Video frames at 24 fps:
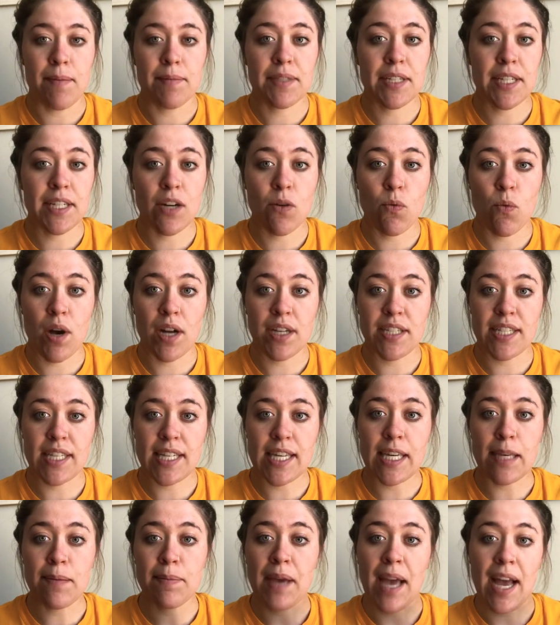didn't want to
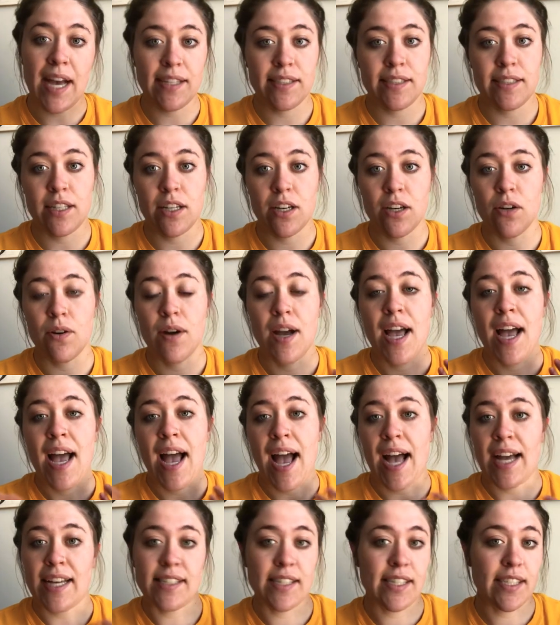keep Cassio
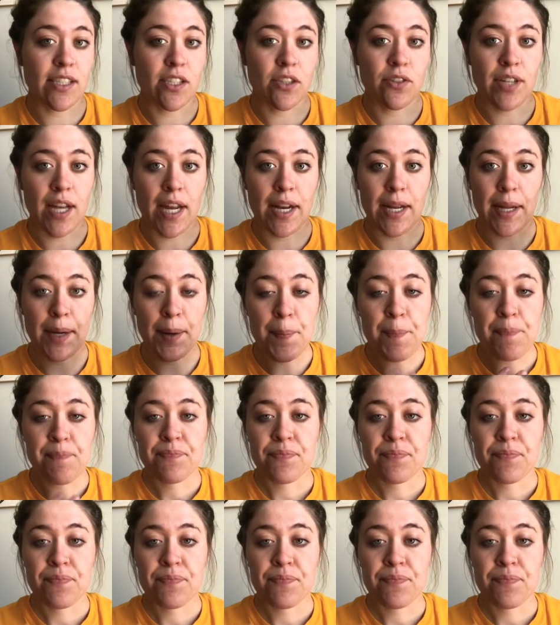as his lieutenant,